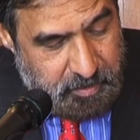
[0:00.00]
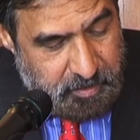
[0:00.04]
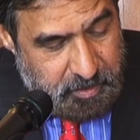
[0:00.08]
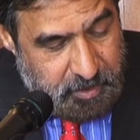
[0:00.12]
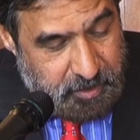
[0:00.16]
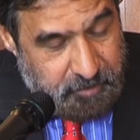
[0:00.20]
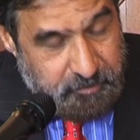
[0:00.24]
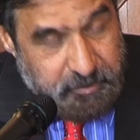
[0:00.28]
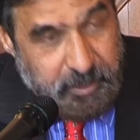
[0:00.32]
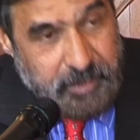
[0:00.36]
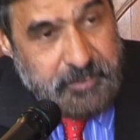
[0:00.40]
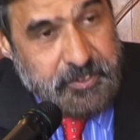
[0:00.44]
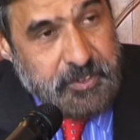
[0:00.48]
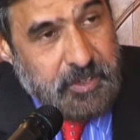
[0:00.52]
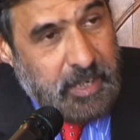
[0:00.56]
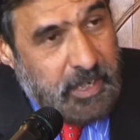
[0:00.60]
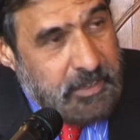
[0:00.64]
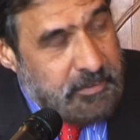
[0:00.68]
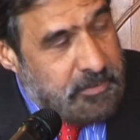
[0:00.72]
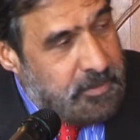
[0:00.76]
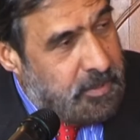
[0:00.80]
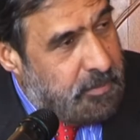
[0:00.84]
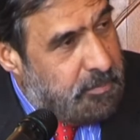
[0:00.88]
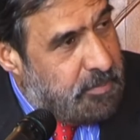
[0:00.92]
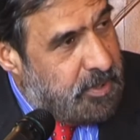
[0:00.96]

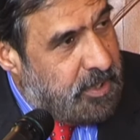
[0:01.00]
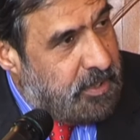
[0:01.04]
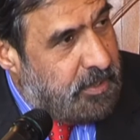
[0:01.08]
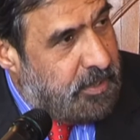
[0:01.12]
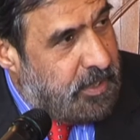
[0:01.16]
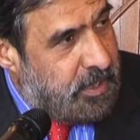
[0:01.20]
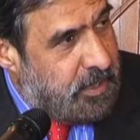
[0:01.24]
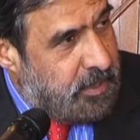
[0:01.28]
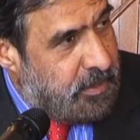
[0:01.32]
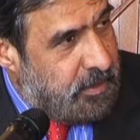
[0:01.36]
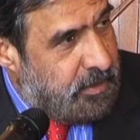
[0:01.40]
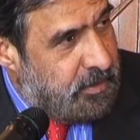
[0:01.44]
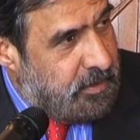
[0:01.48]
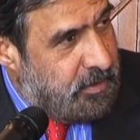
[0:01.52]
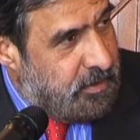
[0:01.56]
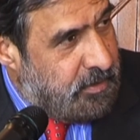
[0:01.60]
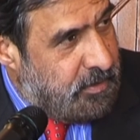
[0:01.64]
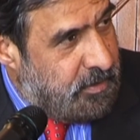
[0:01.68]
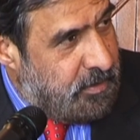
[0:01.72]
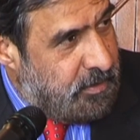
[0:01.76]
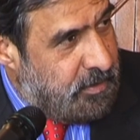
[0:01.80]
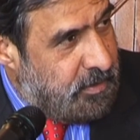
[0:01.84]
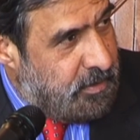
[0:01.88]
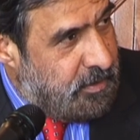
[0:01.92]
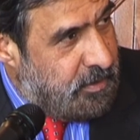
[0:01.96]
Infrastructure building,
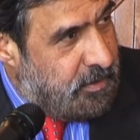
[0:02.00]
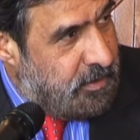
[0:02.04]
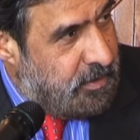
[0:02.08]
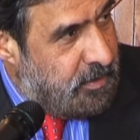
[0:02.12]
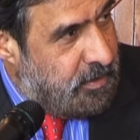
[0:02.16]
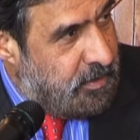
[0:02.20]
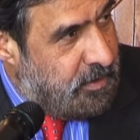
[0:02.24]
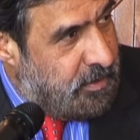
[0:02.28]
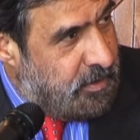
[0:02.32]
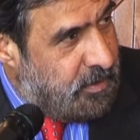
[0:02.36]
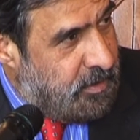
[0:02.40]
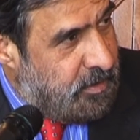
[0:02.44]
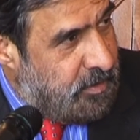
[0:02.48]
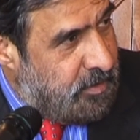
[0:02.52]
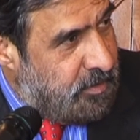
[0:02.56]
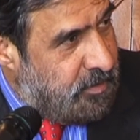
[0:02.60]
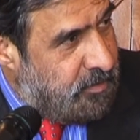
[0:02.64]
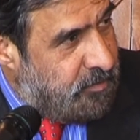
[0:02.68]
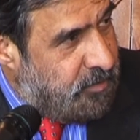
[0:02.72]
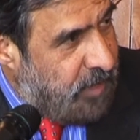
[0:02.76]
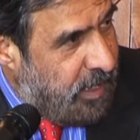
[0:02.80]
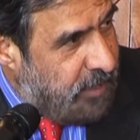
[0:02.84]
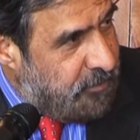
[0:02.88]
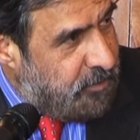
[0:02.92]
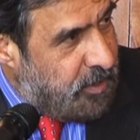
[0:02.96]

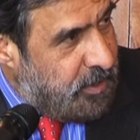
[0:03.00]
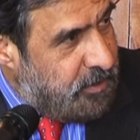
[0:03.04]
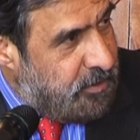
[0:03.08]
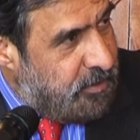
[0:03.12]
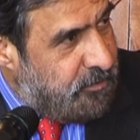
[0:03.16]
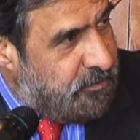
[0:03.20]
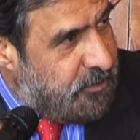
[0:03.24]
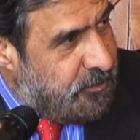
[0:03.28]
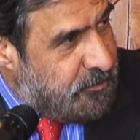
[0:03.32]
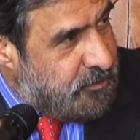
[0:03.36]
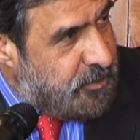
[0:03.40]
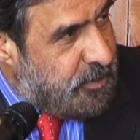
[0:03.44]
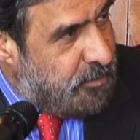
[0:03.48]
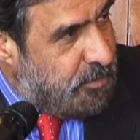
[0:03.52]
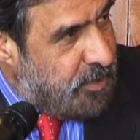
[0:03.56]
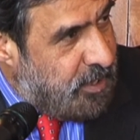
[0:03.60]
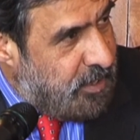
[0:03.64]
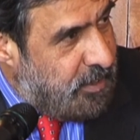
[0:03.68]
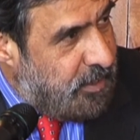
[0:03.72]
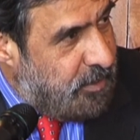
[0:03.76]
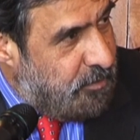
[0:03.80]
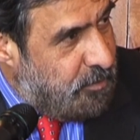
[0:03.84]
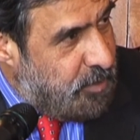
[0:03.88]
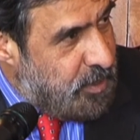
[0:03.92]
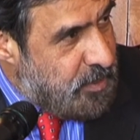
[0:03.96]
550
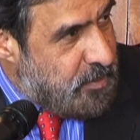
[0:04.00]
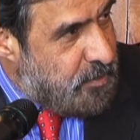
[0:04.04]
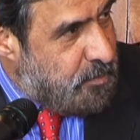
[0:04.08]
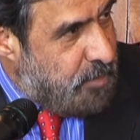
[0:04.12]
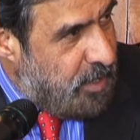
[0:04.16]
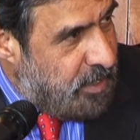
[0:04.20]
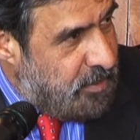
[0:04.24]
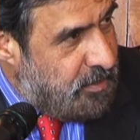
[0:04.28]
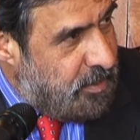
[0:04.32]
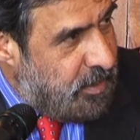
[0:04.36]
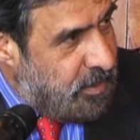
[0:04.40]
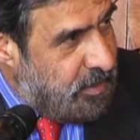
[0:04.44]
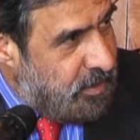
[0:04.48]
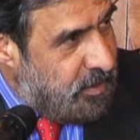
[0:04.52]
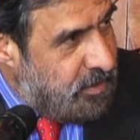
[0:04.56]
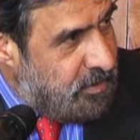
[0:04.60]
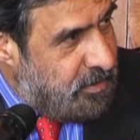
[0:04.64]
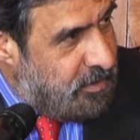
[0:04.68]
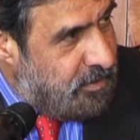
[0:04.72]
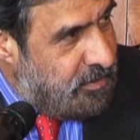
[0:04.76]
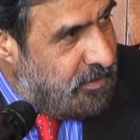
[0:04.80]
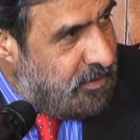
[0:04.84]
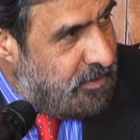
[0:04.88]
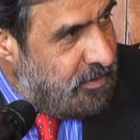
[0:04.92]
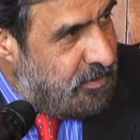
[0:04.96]
billion we are spending
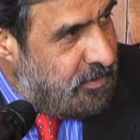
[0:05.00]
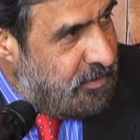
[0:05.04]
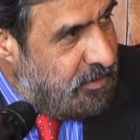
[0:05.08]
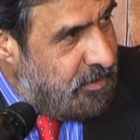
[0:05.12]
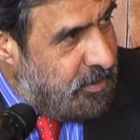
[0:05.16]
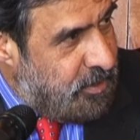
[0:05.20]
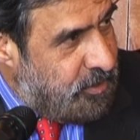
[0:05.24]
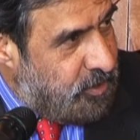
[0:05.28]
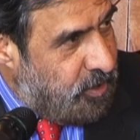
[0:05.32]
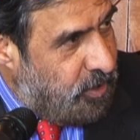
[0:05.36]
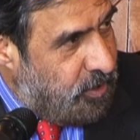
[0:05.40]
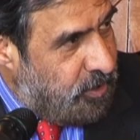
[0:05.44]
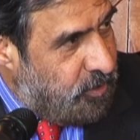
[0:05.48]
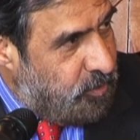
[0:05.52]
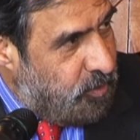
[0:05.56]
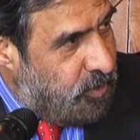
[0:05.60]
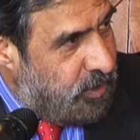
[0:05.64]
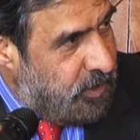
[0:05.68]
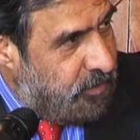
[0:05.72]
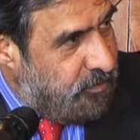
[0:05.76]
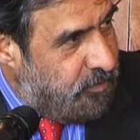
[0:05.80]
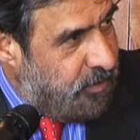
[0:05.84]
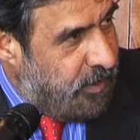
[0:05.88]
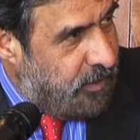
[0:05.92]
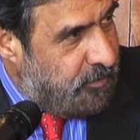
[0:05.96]
in the
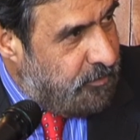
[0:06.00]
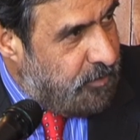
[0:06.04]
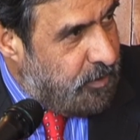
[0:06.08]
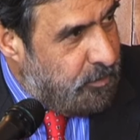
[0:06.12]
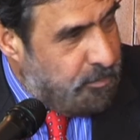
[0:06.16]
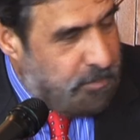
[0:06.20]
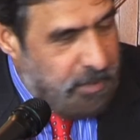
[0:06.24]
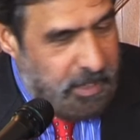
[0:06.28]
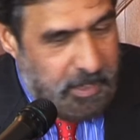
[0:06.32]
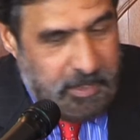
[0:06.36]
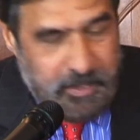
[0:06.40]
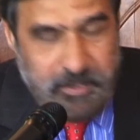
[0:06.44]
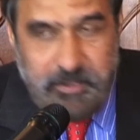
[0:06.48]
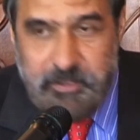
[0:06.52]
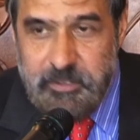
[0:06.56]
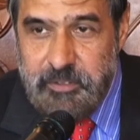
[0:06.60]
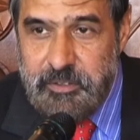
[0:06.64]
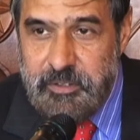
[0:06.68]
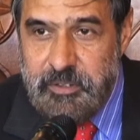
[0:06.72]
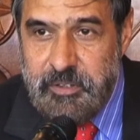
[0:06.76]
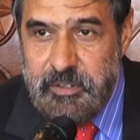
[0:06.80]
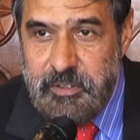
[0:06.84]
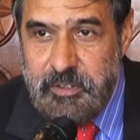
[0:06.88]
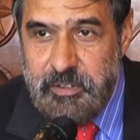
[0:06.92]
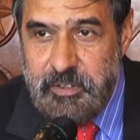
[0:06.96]
ongoing 5-year plan.
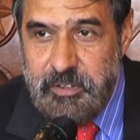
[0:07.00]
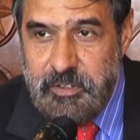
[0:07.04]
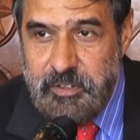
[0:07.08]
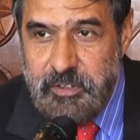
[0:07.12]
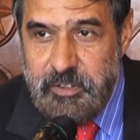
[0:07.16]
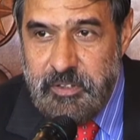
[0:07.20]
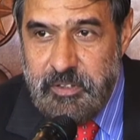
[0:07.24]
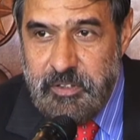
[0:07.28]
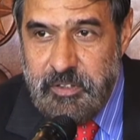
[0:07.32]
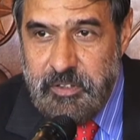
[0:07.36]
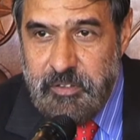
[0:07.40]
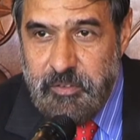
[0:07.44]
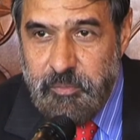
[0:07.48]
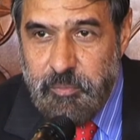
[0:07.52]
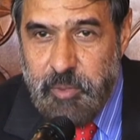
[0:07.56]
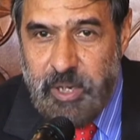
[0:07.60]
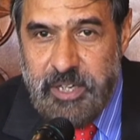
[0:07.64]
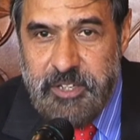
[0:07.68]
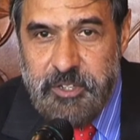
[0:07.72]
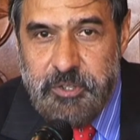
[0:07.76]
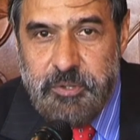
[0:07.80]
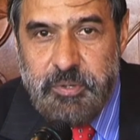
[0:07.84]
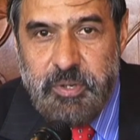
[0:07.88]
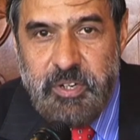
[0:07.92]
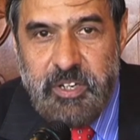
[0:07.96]

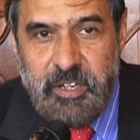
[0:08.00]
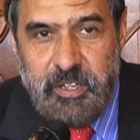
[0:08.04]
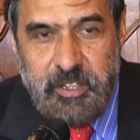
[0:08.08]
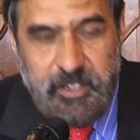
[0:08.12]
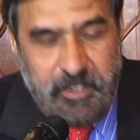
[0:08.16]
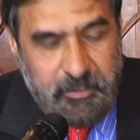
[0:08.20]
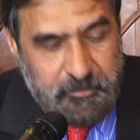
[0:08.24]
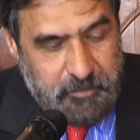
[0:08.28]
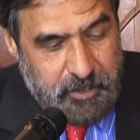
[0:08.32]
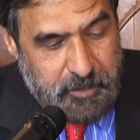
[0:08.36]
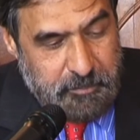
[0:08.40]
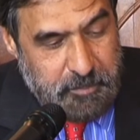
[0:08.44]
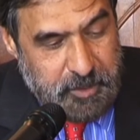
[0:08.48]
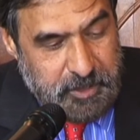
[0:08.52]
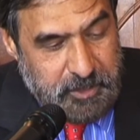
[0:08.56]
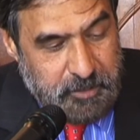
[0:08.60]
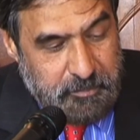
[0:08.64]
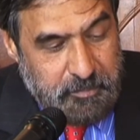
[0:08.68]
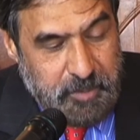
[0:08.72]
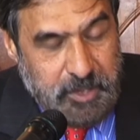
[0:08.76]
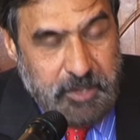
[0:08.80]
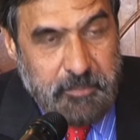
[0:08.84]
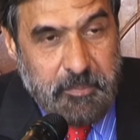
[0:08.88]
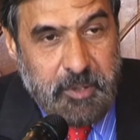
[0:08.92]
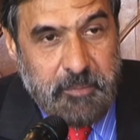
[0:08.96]
1 trillion will be the
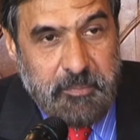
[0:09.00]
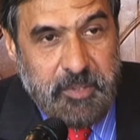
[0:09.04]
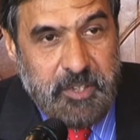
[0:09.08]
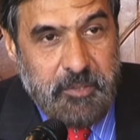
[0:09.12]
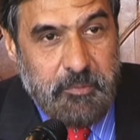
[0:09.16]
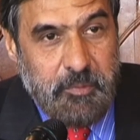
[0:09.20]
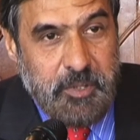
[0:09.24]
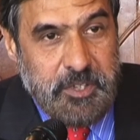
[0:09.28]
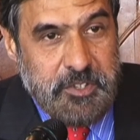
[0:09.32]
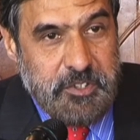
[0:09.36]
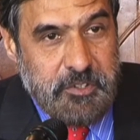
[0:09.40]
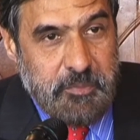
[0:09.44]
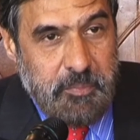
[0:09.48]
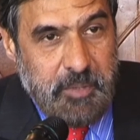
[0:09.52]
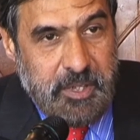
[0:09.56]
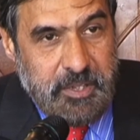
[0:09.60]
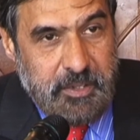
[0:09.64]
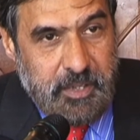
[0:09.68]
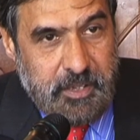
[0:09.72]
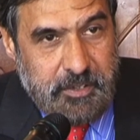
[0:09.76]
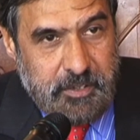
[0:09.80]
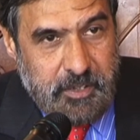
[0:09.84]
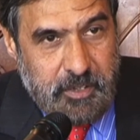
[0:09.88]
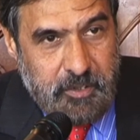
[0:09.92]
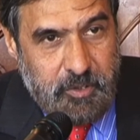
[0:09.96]
minimum investment
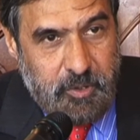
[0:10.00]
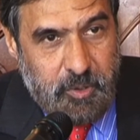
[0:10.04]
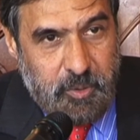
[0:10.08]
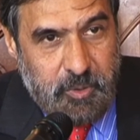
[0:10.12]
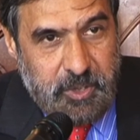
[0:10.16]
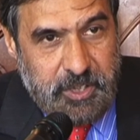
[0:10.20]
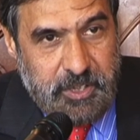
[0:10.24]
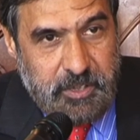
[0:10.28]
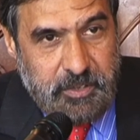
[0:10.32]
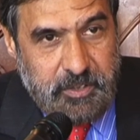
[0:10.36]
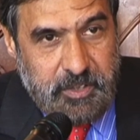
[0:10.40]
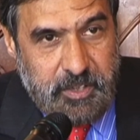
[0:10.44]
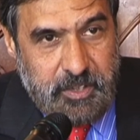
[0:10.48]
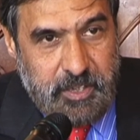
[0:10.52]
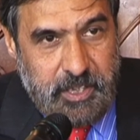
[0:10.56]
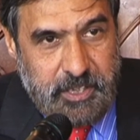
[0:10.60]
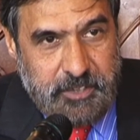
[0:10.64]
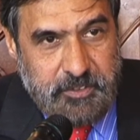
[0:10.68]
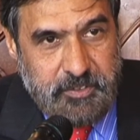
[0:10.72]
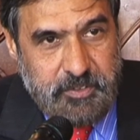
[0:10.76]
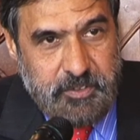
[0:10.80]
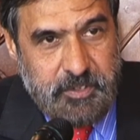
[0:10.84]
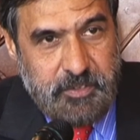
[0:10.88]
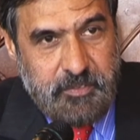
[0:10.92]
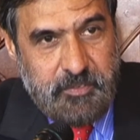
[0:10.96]
that will go in the
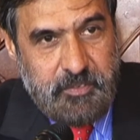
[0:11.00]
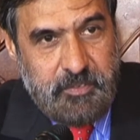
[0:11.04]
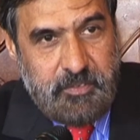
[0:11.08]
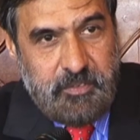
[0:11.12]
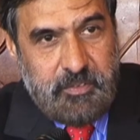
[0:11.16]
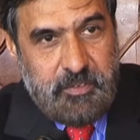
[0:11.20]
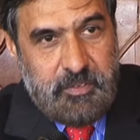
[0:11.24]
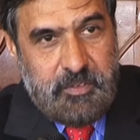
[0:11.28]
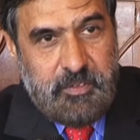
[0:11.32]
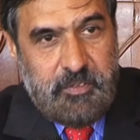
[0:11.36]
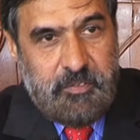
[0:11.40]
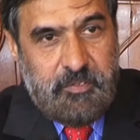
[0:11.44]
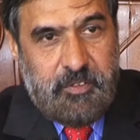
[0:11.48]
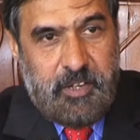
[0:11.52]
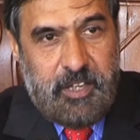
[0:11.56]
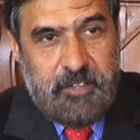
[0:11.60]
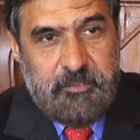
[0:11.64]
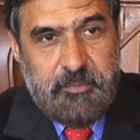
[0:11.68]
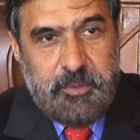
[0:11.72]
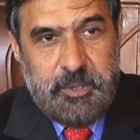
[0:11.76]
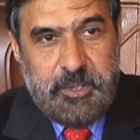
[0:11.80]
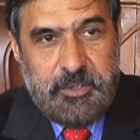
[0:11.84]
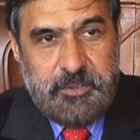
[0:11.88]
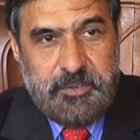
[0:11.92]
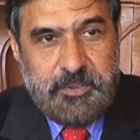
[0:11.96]
next
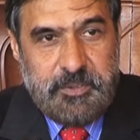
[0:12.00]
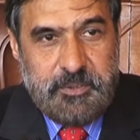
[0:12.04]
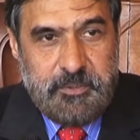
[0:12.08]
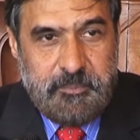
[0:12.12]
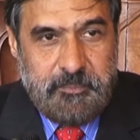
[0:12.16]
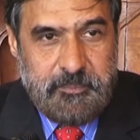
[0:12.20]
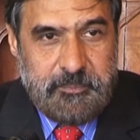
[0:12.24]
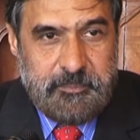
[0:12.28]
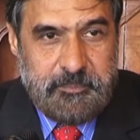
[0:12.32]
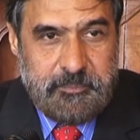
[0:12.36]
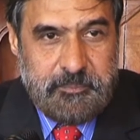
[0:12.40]
5 years.